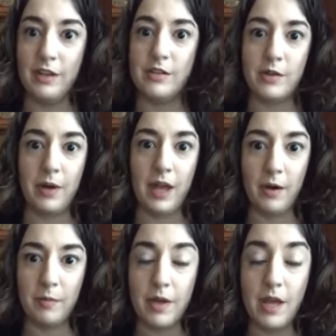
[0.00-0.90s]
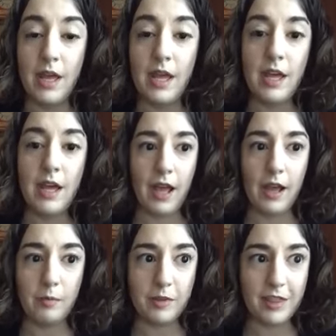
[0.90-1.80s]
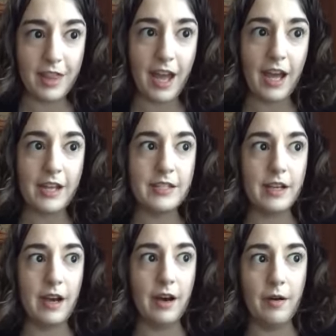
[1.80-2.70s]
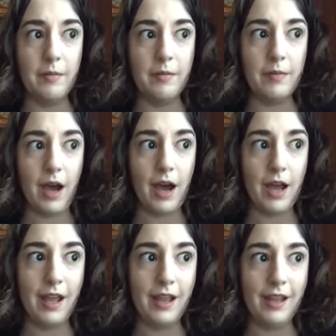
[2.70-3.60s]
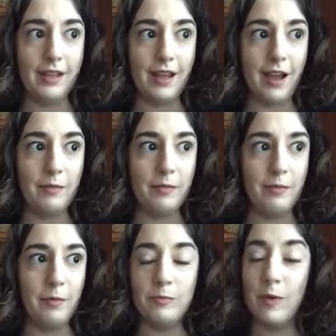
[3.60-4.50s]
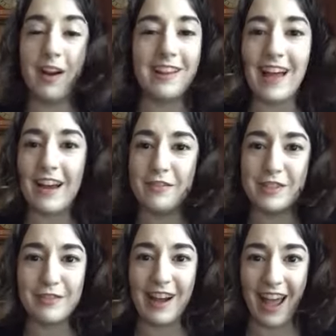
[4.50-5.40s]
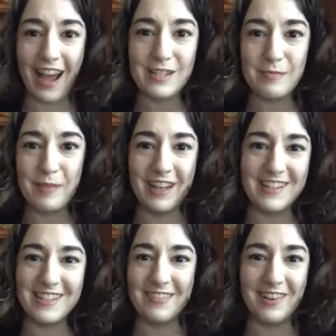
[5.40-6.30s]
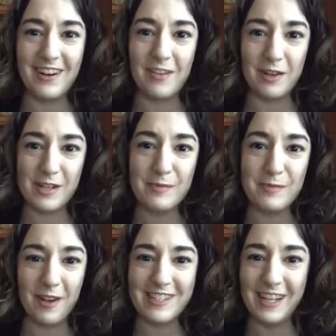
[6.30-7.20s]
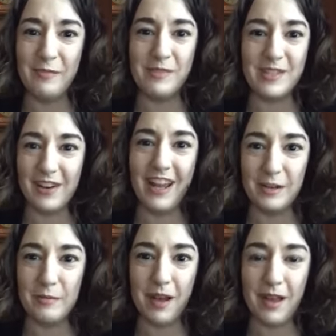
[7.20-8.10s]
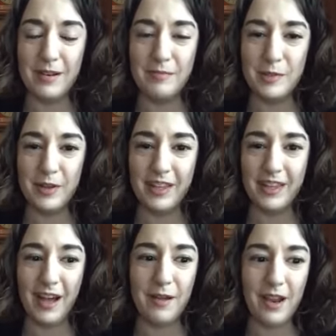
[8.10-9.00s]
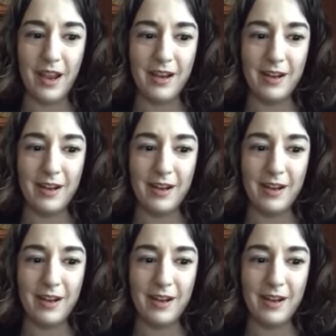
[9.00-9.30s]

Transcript: So I help I help with that. Um, I I wear a lot of different hats because we're we're a small team, so I end up end up doing a lot and.